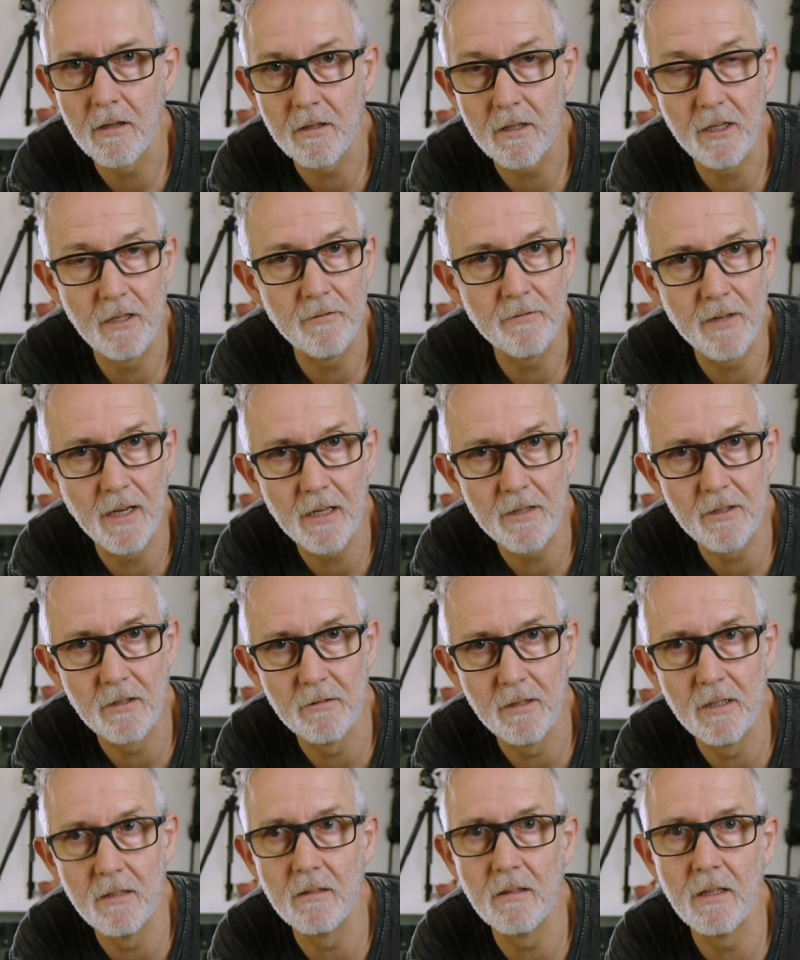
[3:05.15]
key factor
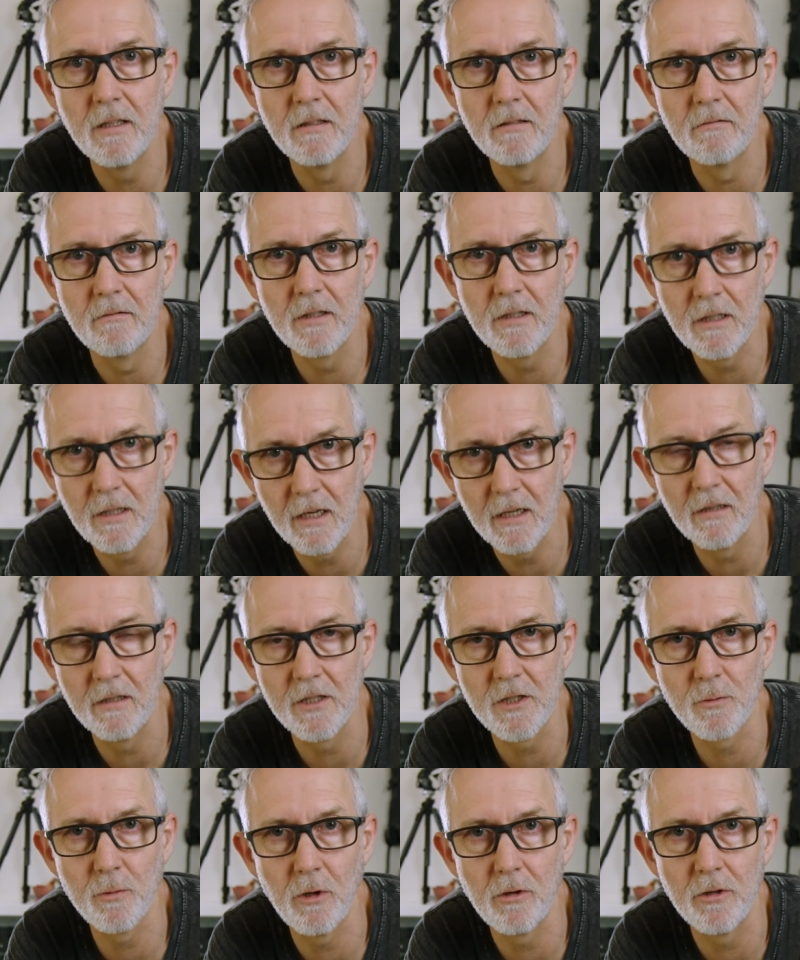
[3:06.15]
in getting
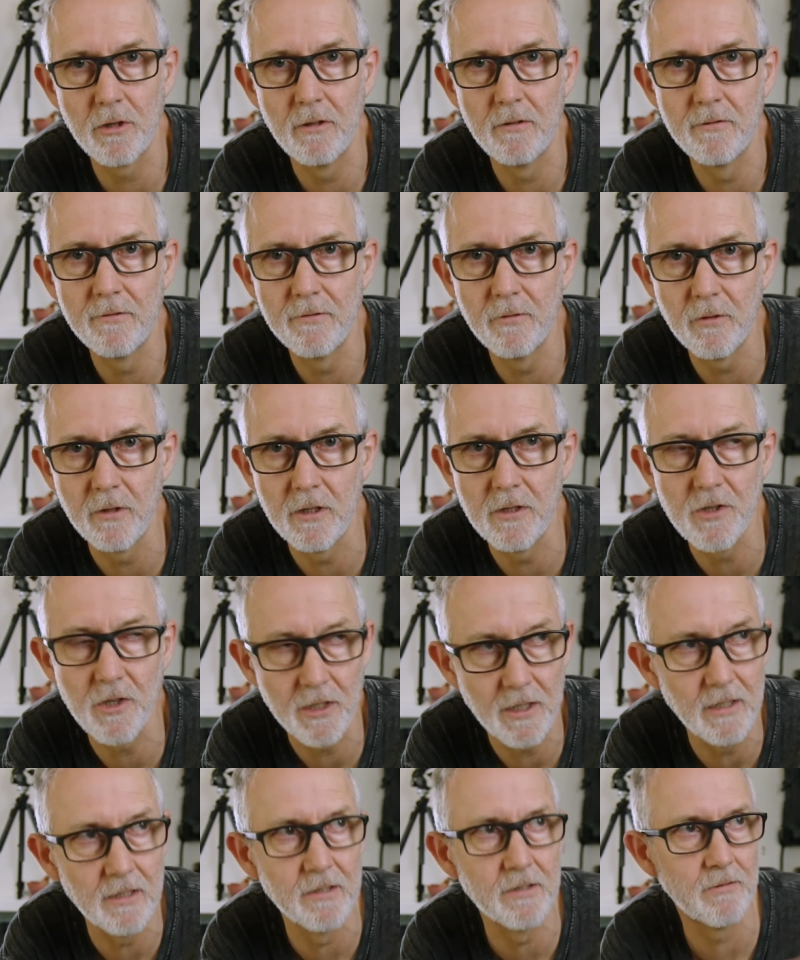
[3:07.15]
this quality of footage
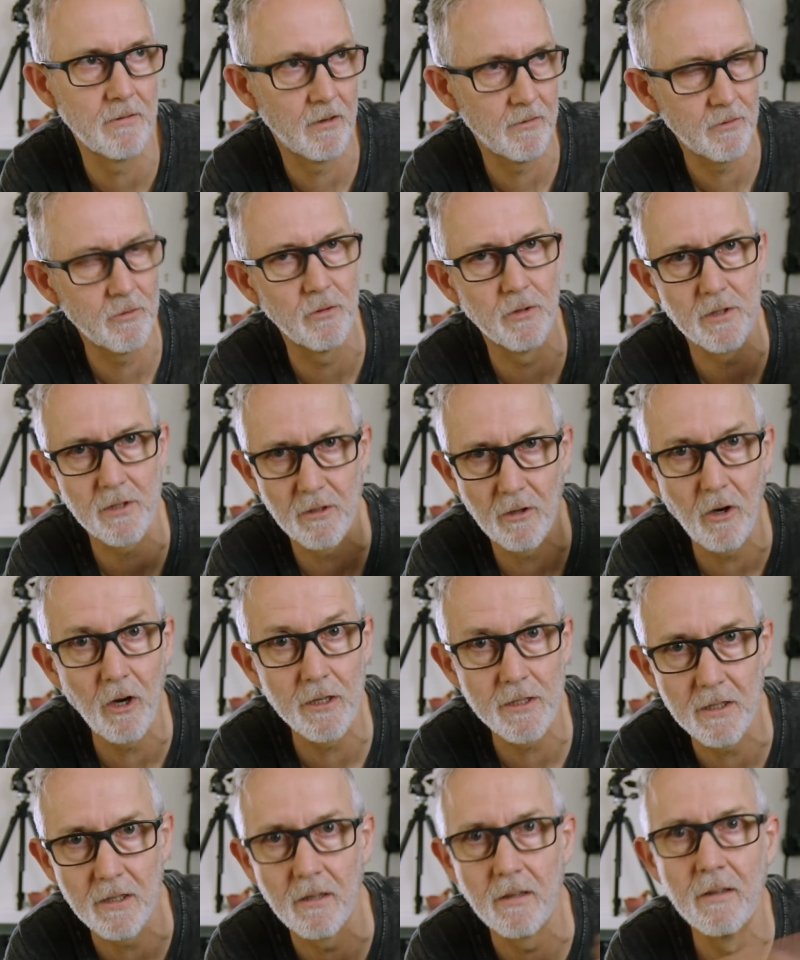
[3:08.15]
is, of course,
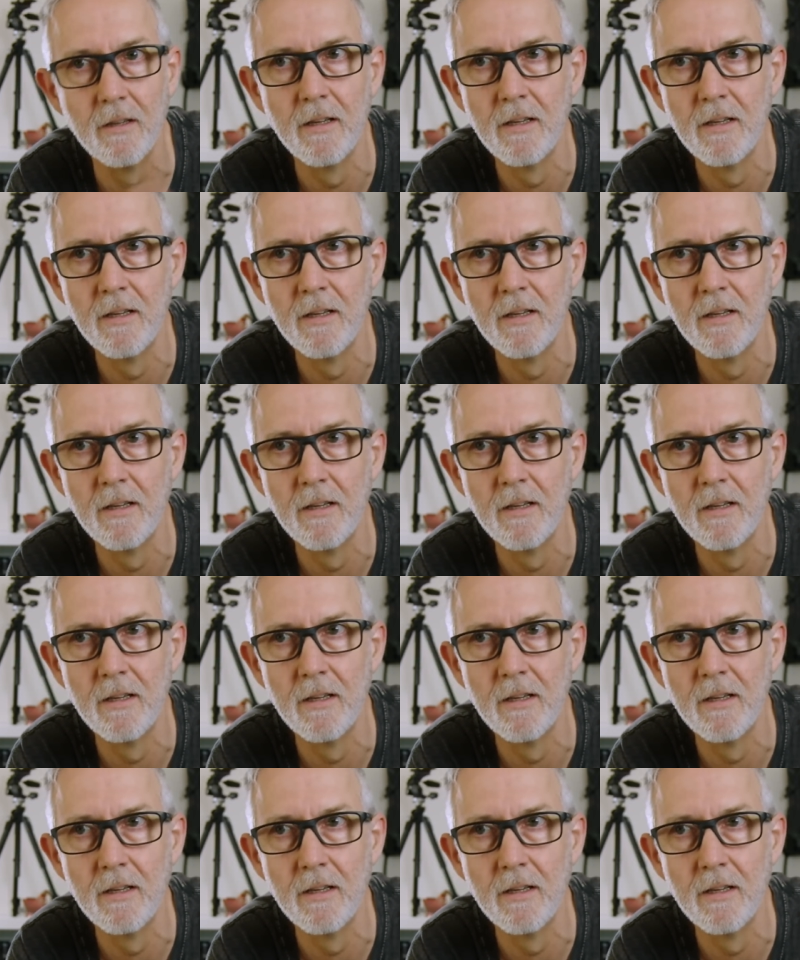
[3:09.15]
lighting.